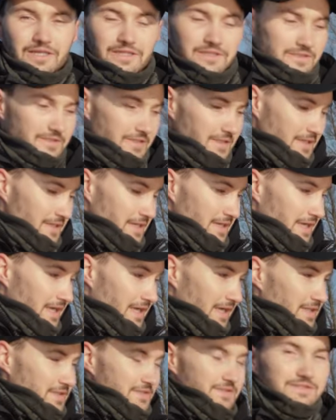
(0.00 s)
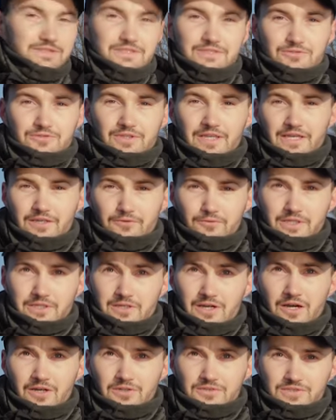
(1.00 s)
here, and today we
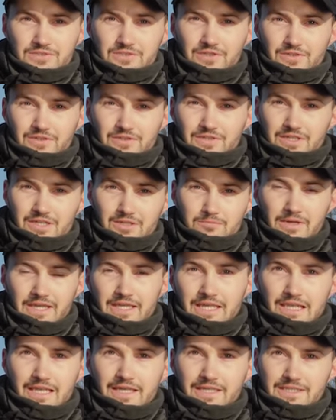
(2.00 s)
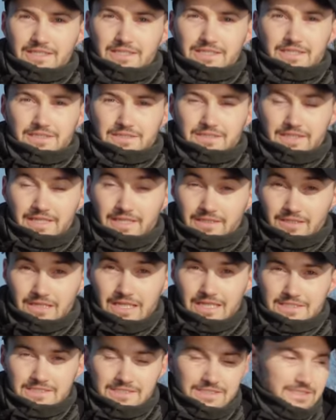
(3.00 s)
are out on a big lake in the
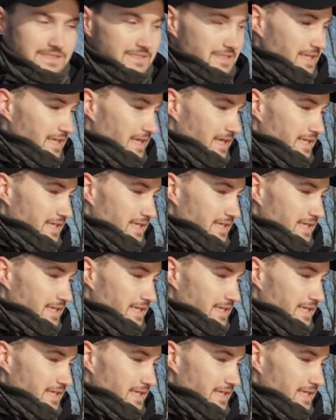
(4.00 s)
Netherlands,